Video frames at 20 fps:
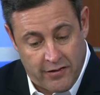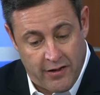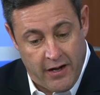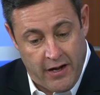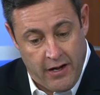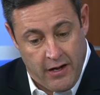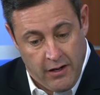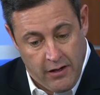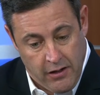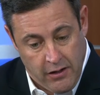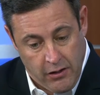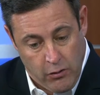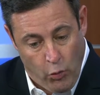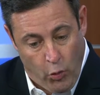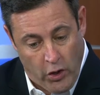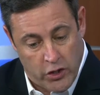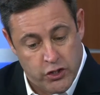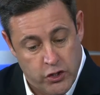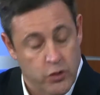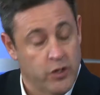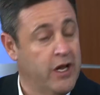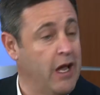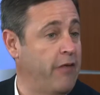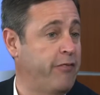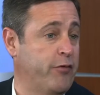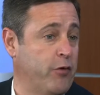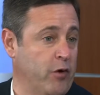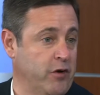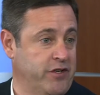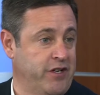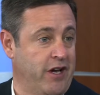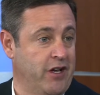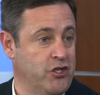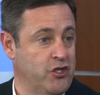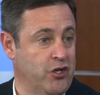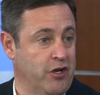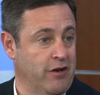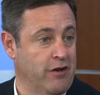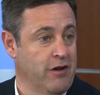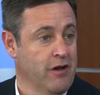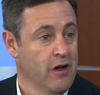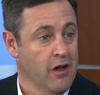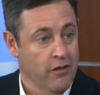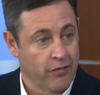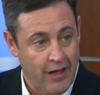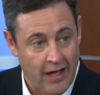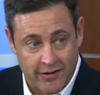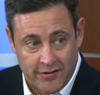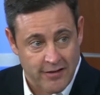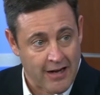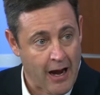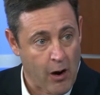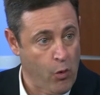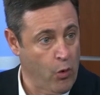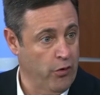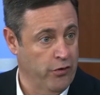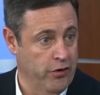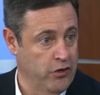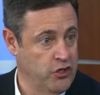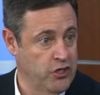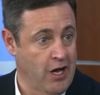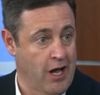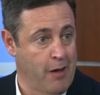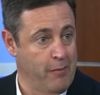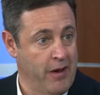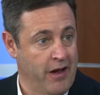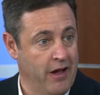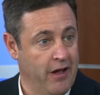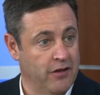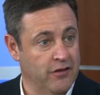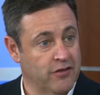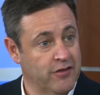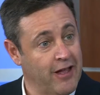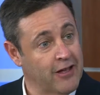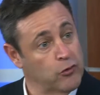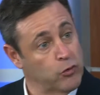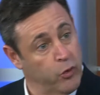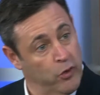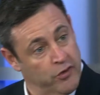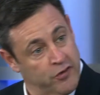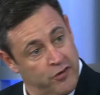you get their attention, that's not where the job ends. That's where it